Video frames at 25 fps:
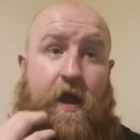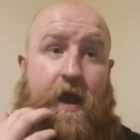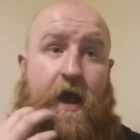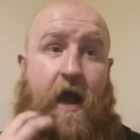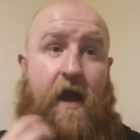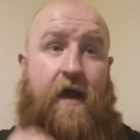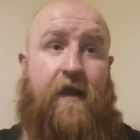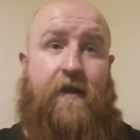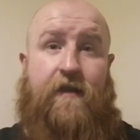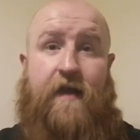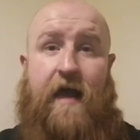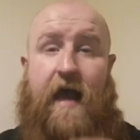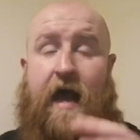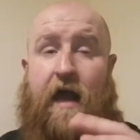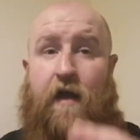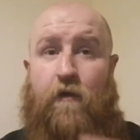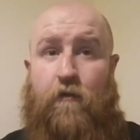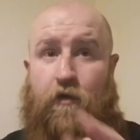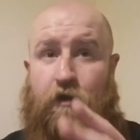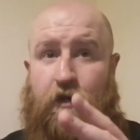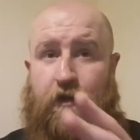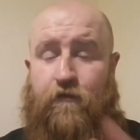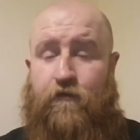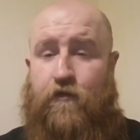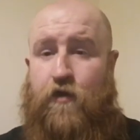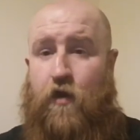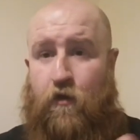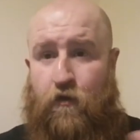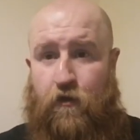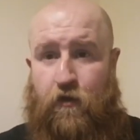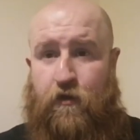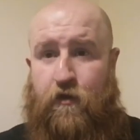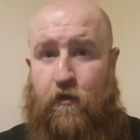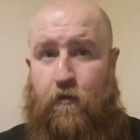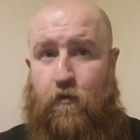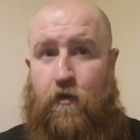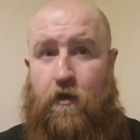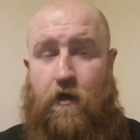And I wouldn't have known
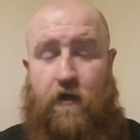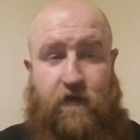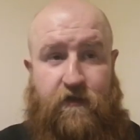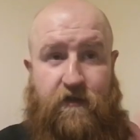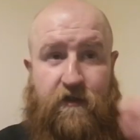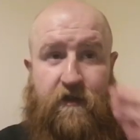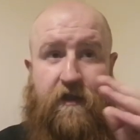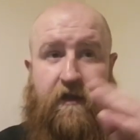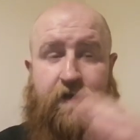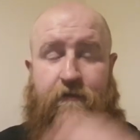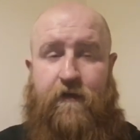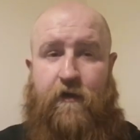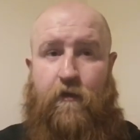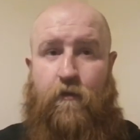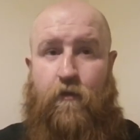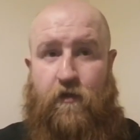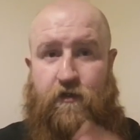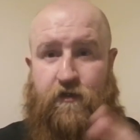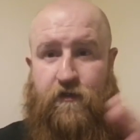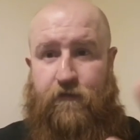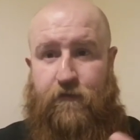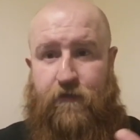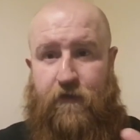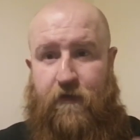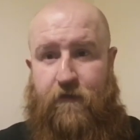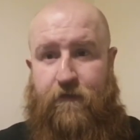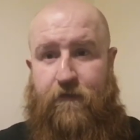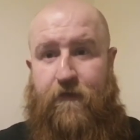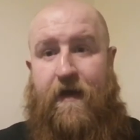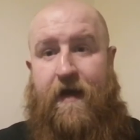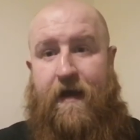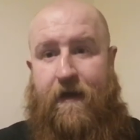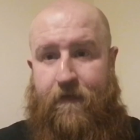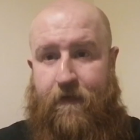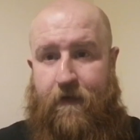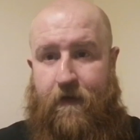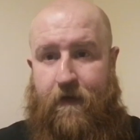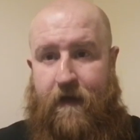who they was if it wasn't for the
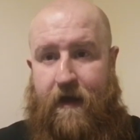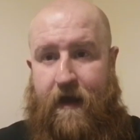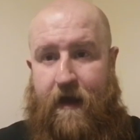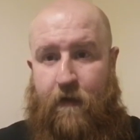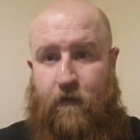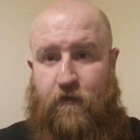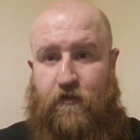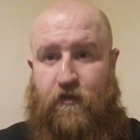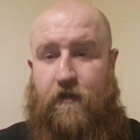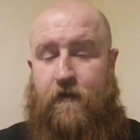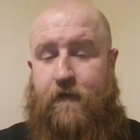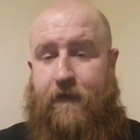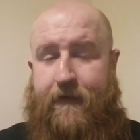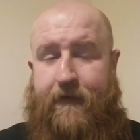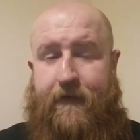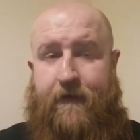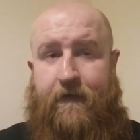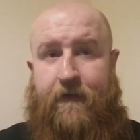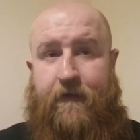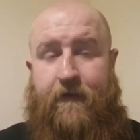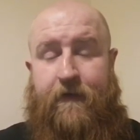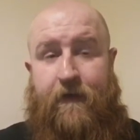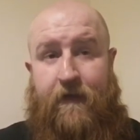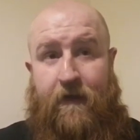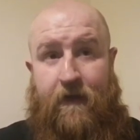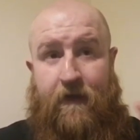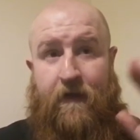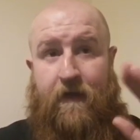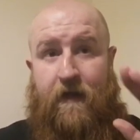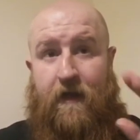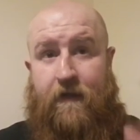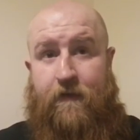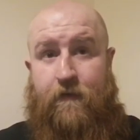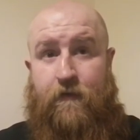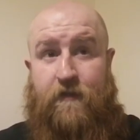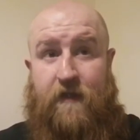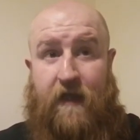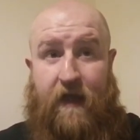fact that I was a cleaner.
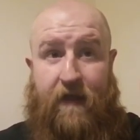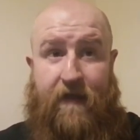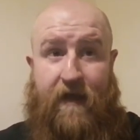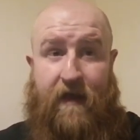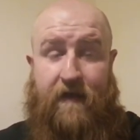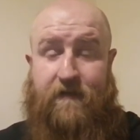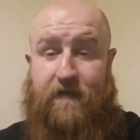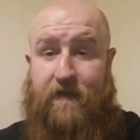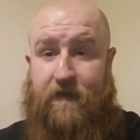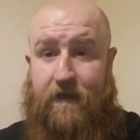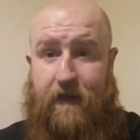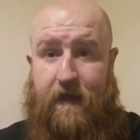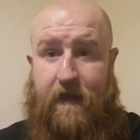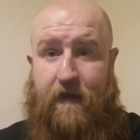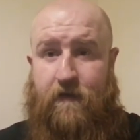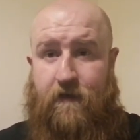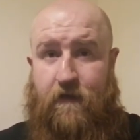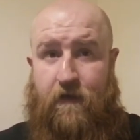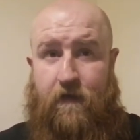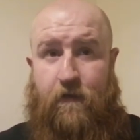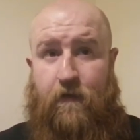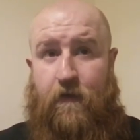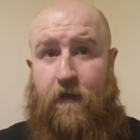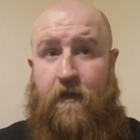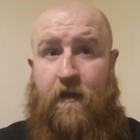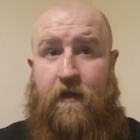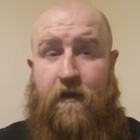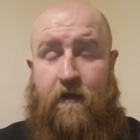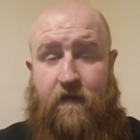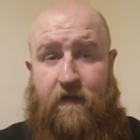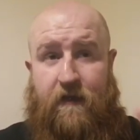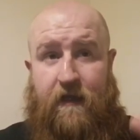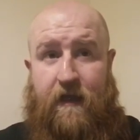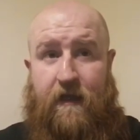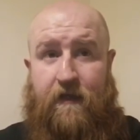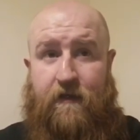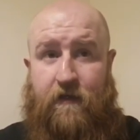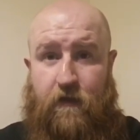And he was like, that's a DNU.
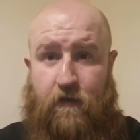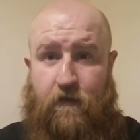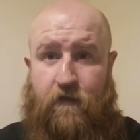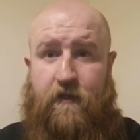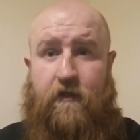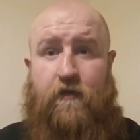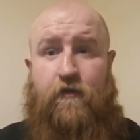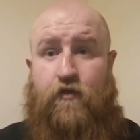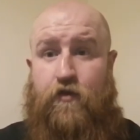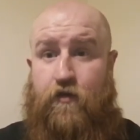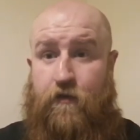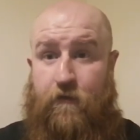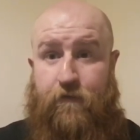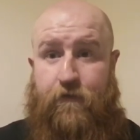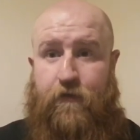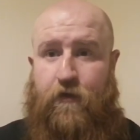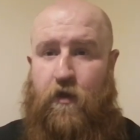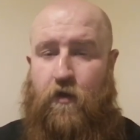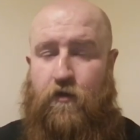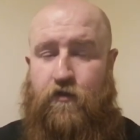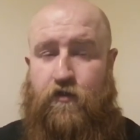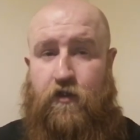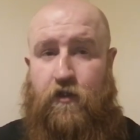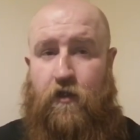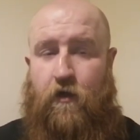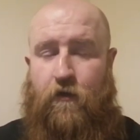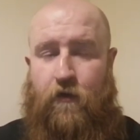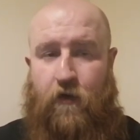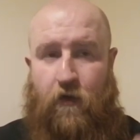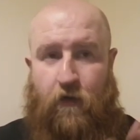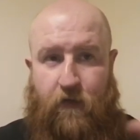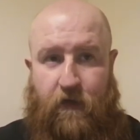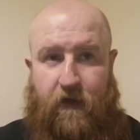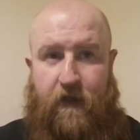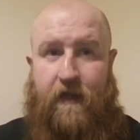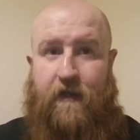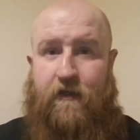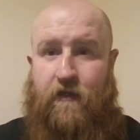DNU, for those that don't
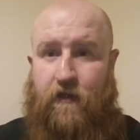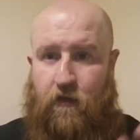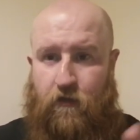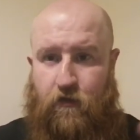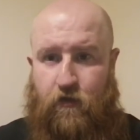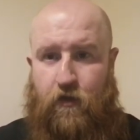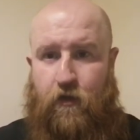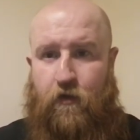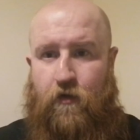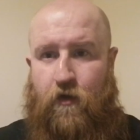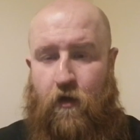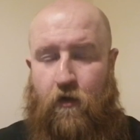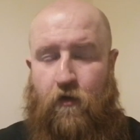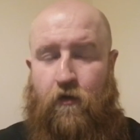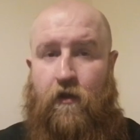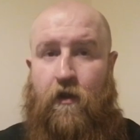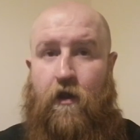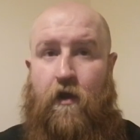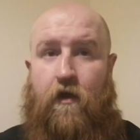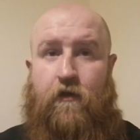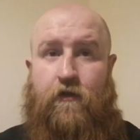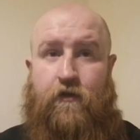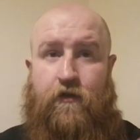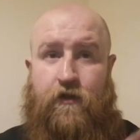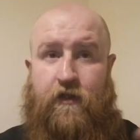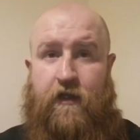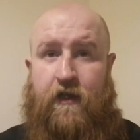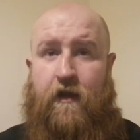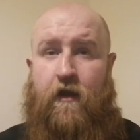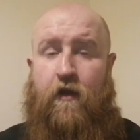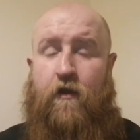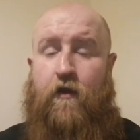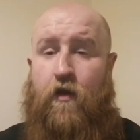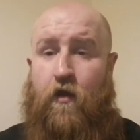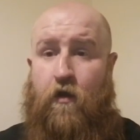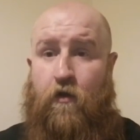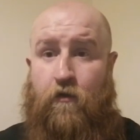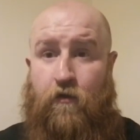know, DNU, do not unlock.
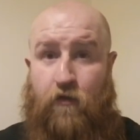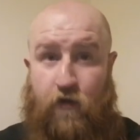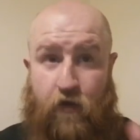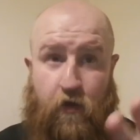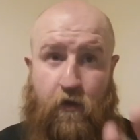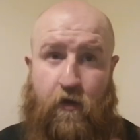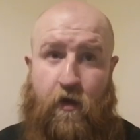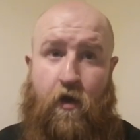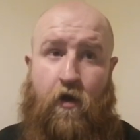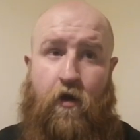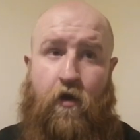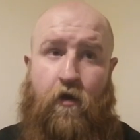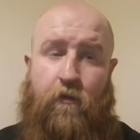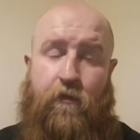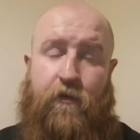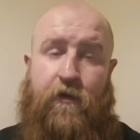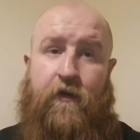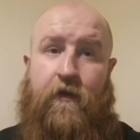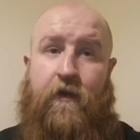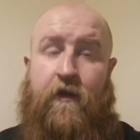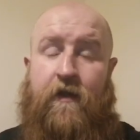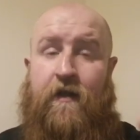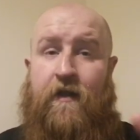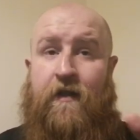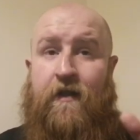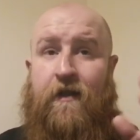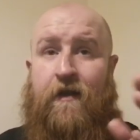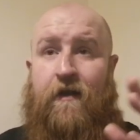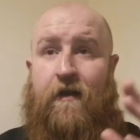DNO, do not open.